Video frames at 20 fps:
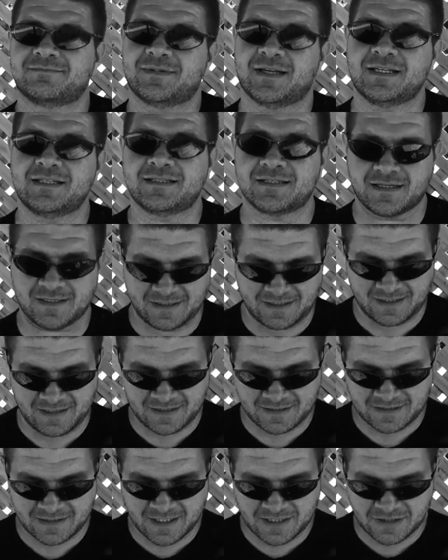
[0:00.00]
basically an
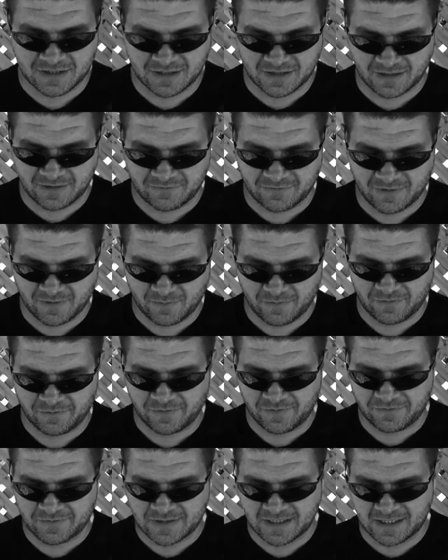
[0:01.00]
extension of number
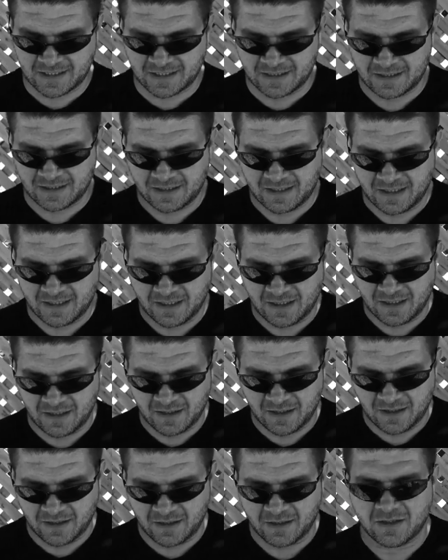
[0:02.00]
15.
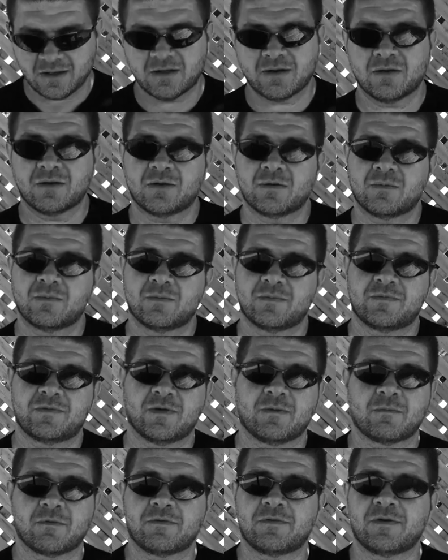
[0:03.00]

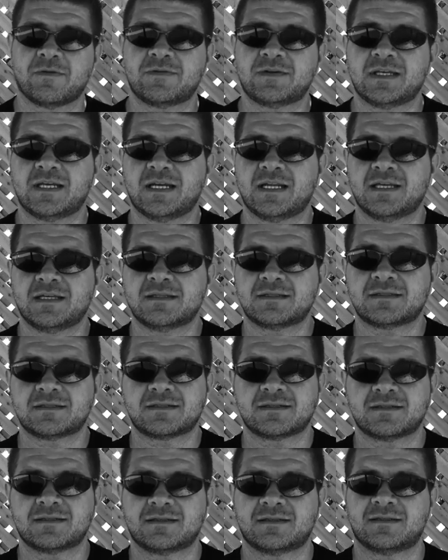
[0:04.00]
Number 15
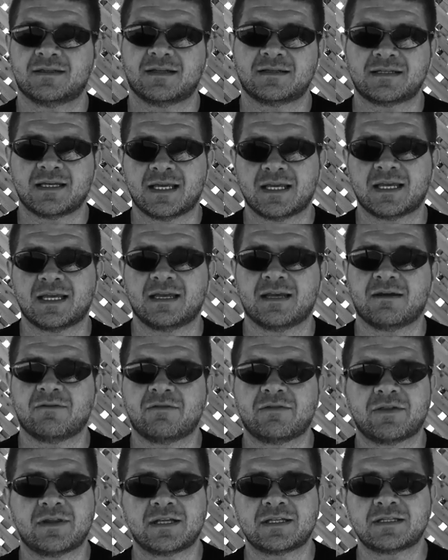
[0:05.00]
is taking
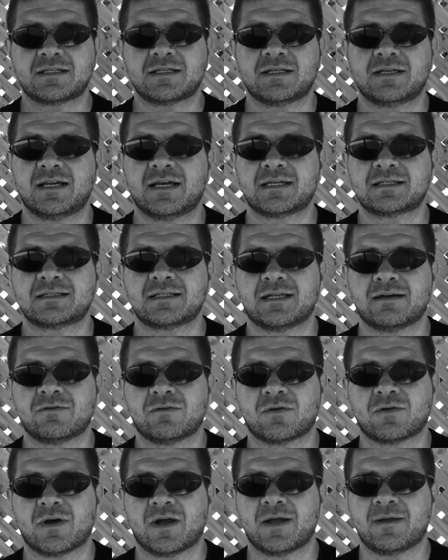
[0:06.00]
everything to the next
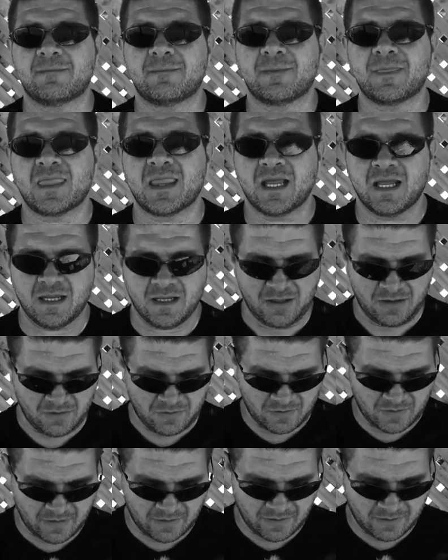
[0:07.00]
level, right?
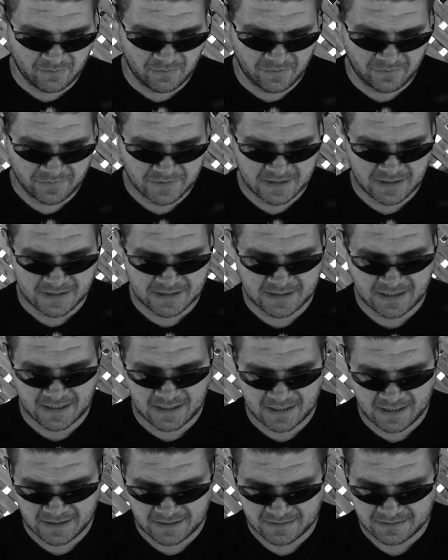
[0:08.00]
Well, number
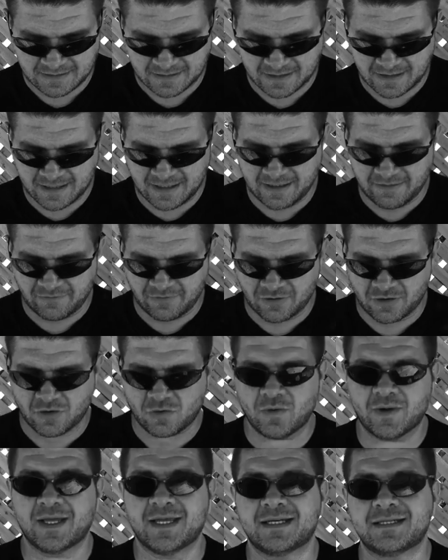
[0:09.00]
16 is never
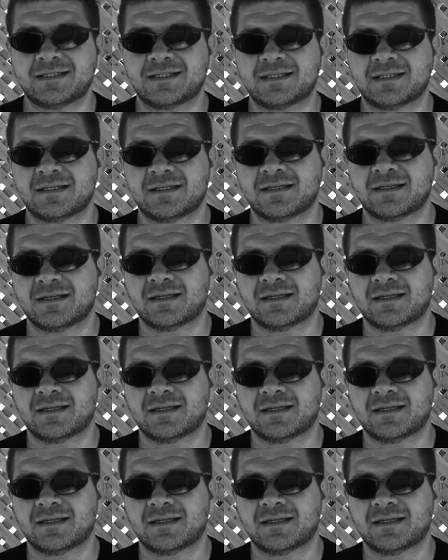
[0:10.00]
quit.